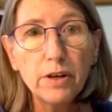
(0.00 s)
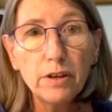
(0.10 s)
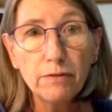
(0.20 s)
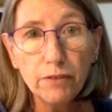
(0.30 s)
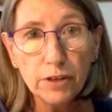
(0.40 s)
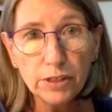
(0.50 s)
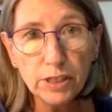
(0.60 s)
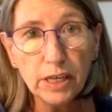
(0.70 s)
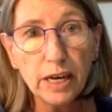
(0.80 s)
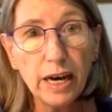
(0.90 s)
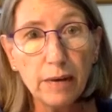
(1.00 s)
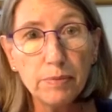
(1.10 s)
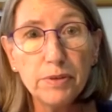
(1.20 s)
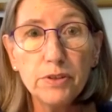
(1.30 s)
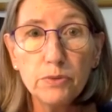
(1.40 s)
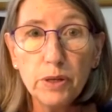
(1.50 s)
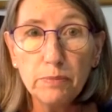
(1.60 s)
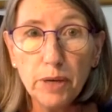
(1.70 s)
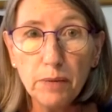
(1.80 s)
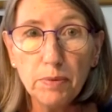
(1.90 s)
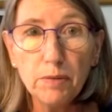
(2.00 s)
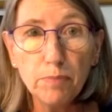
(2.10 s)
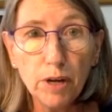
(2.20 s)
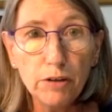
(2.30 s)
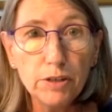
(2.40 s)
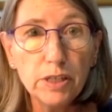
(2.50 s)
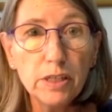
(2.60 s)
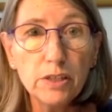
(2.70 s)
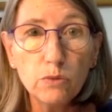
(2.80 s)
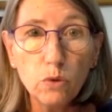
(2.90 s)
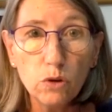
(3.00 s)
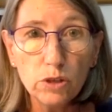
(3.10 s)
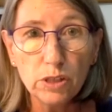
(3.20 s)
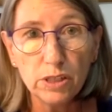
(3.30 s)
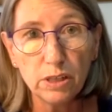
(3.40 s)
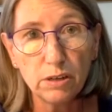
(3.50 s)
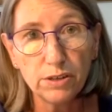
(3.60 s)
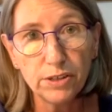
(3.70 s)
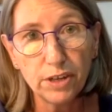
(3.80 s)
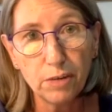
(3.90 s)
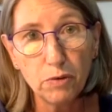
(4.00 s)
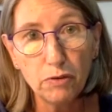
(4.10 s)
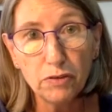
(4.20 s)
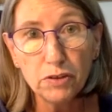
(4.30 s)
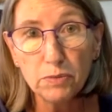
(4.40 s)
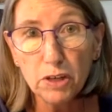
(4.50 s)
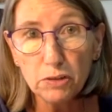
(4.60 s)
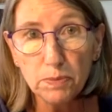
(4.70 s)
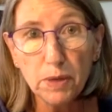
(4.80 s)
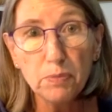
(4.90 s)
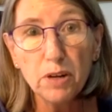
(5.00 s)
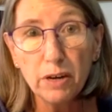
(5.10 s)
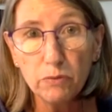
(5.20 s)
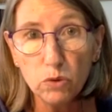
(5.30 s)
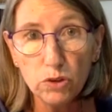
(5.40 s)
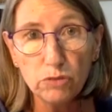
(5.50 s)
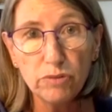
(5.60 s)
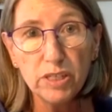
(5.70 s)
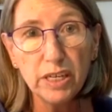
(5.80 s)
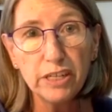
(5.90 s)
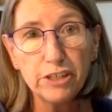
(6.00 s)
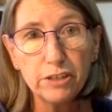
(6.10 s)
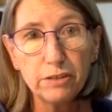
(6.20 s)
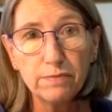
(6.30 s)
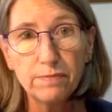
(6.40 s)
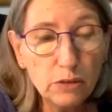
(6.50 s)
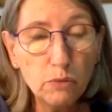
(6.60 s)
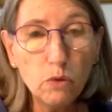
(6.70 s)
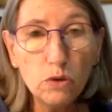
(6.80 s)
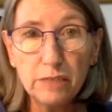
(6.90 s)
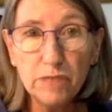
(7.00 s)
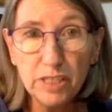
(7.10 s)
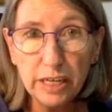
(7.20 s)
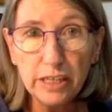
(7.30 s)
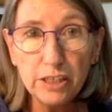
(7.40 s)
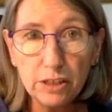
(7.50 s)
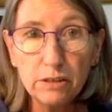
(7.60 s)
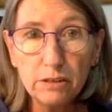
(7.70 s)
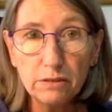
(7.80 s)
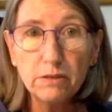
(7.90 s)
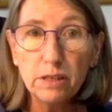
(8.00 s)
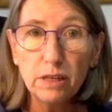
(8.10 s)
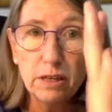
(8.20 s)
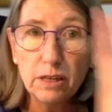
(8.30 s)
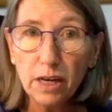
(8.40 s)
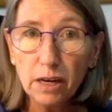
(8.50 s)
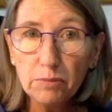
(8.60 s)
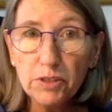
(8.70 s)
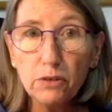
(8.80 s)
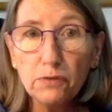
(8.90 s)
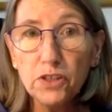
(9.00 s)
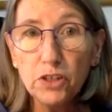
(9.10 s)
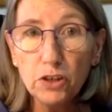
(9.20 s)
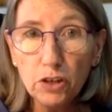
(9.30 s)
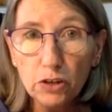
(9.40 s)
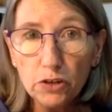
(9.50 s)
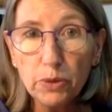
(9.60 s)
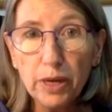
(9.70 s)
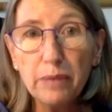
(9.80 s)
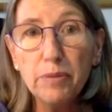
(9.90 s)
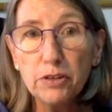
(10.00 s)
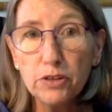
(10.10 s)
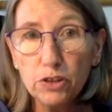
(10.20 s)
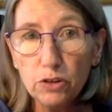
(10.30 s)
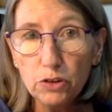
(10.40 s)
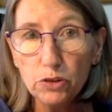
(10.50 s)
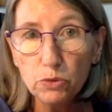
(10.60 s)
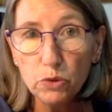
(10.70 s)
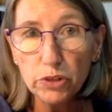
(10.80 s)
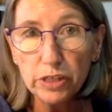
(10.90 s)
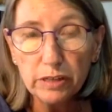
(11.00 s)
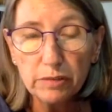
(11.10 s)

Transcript: the first thing that happens when people are bloated is the water starts to come off, because most people have water retention. But water retention comes off, so you lose weight because you lose water.